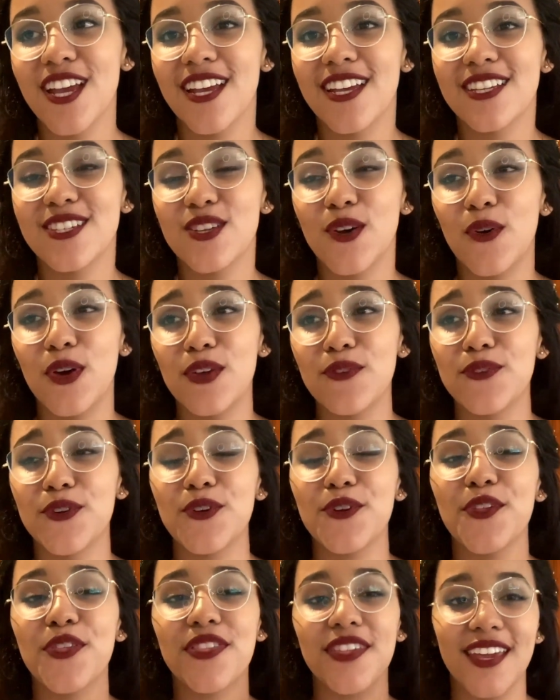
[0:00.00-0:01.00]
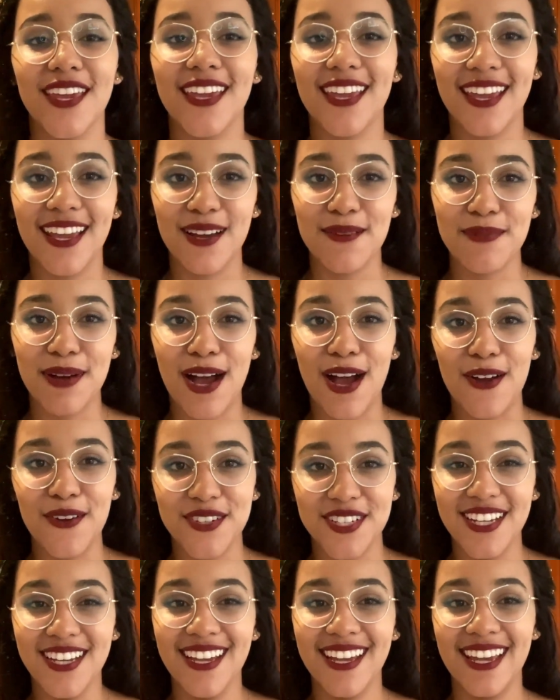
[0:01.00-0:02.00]
So if you're thinking about
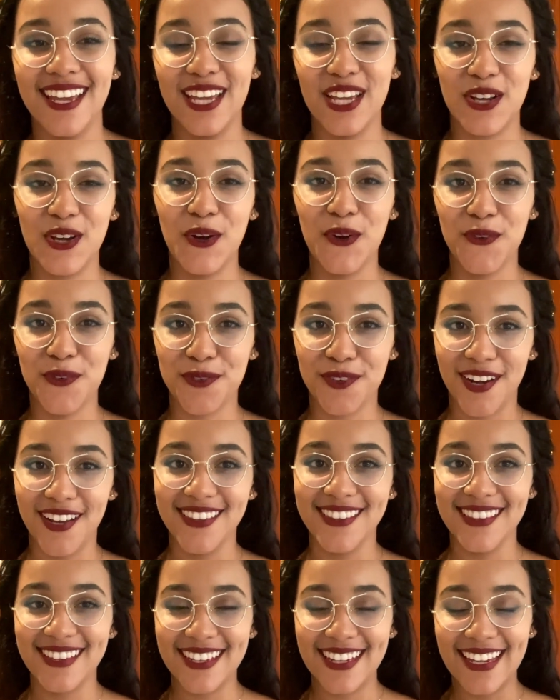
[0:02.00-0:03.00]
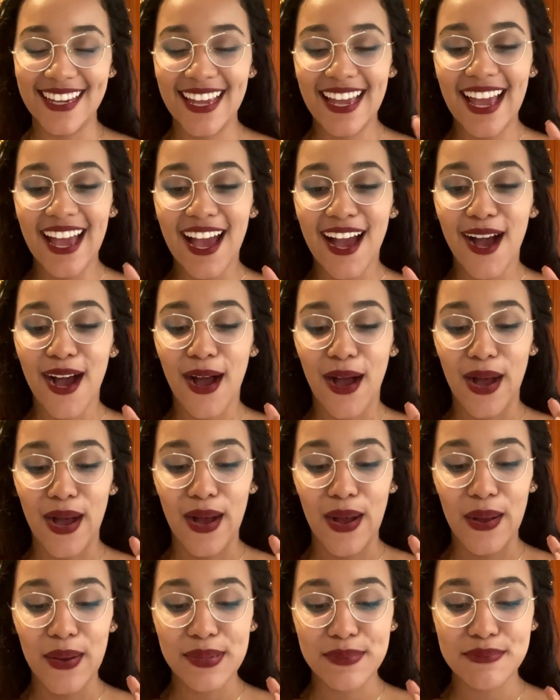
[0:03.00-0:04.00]
eco-friendly
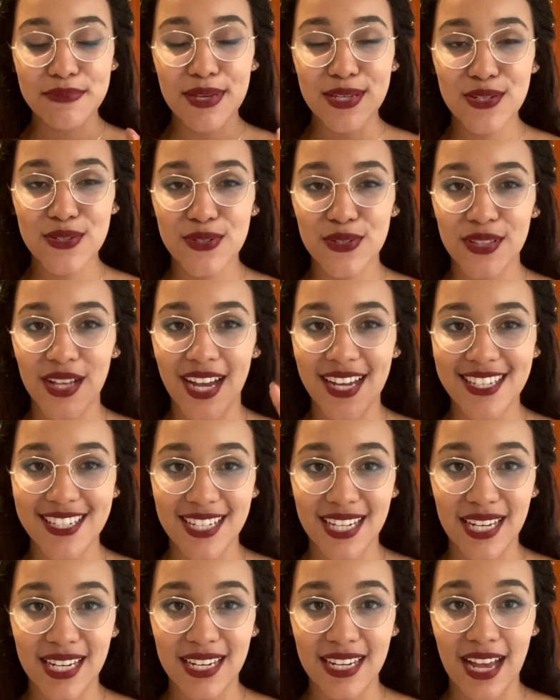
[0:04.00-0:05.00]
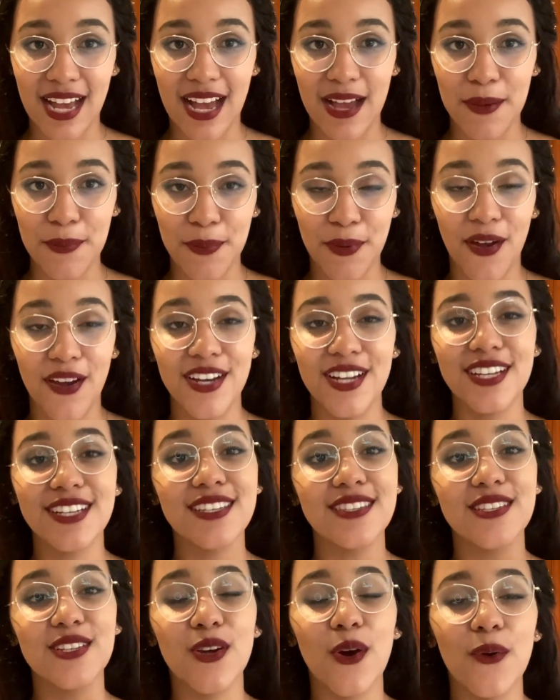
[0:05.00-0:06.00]
menstrual hygiene products,
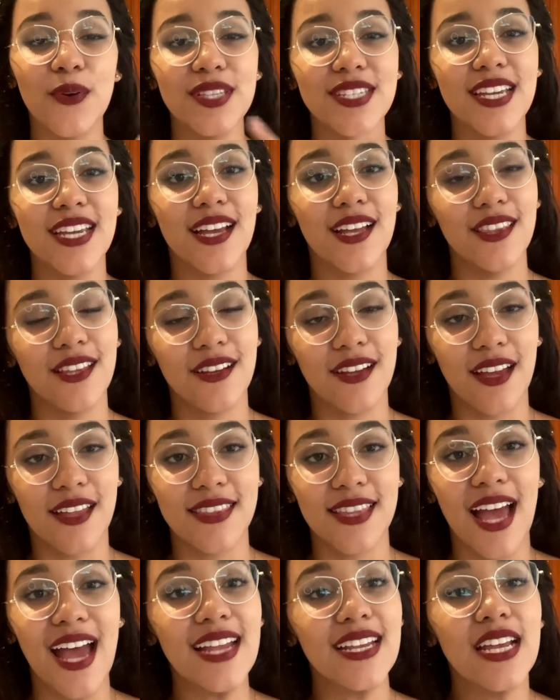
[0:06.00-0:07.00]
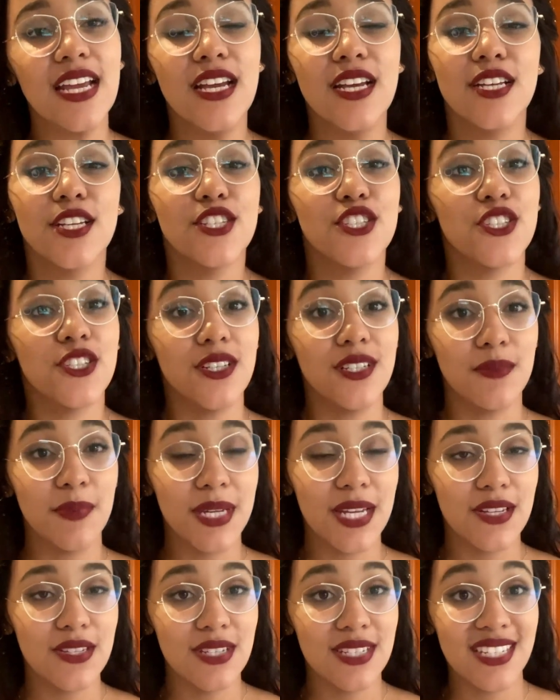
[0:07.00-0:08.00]
go and take a look at that. Just
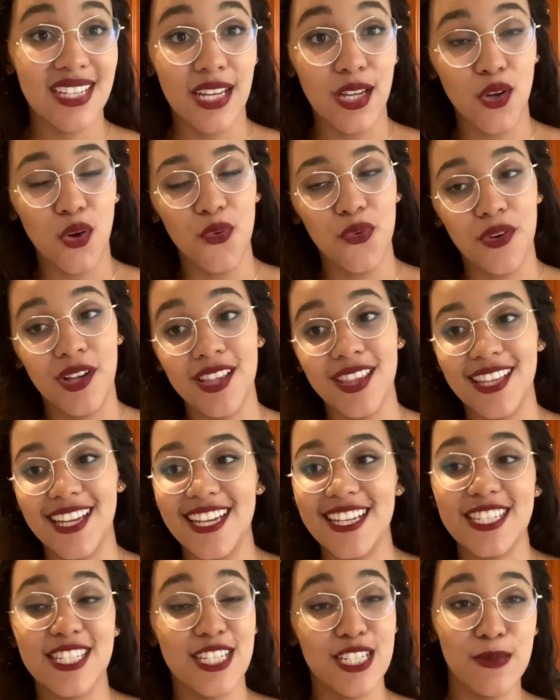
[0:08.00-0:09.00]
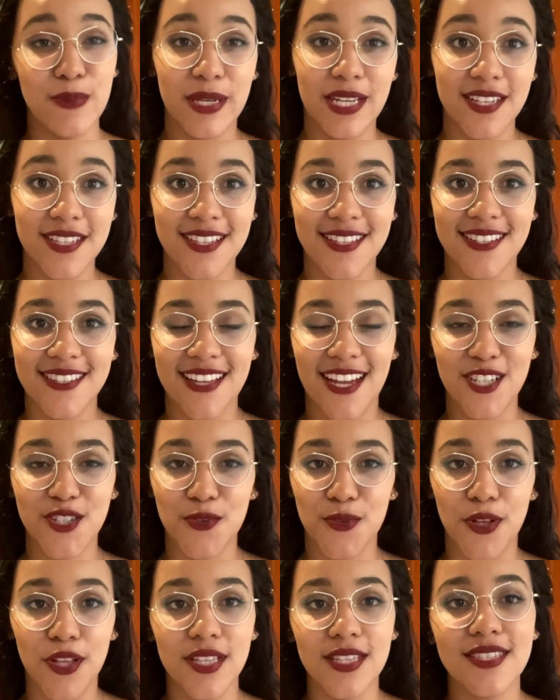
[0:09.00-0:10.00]
because it's eco-friendly, just because it's
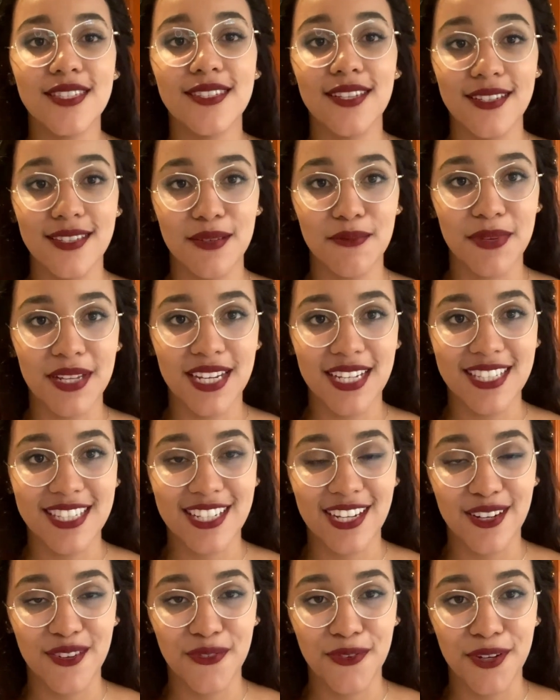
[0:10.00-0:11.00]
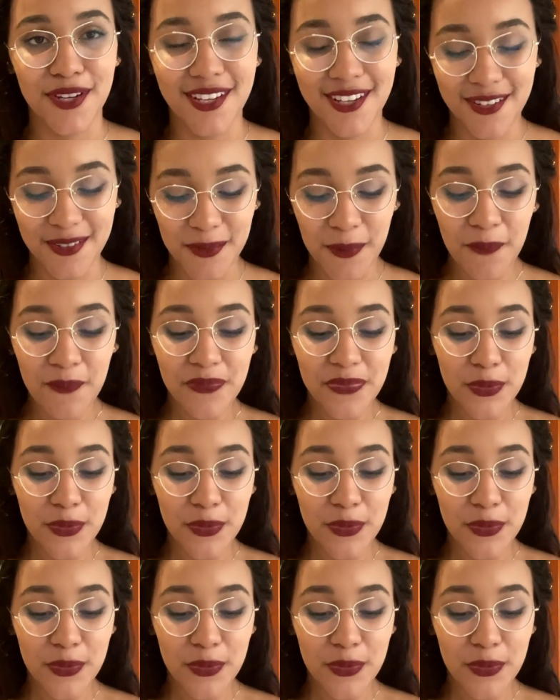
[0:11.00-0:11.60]
natural, doesn't mean it's good for you.